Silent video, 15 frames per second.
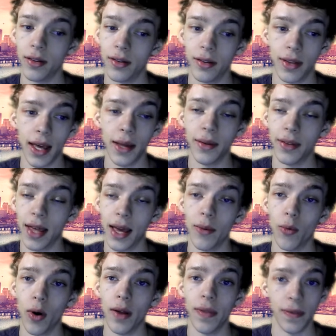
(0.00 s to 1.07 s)
they
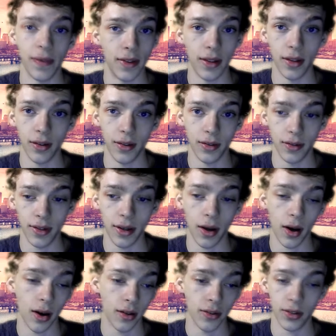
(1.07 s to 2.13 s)
won the
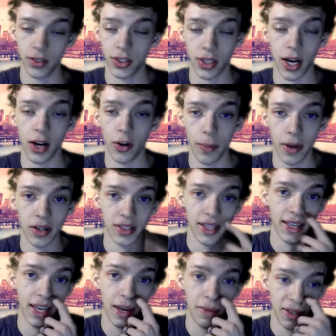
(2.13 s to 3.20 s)
Chicago Bears that
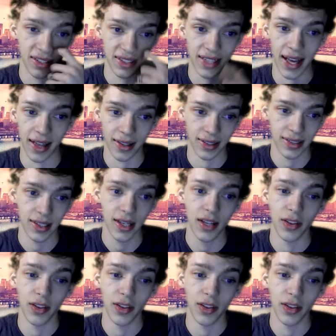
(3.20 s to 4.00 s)
game against Dallas.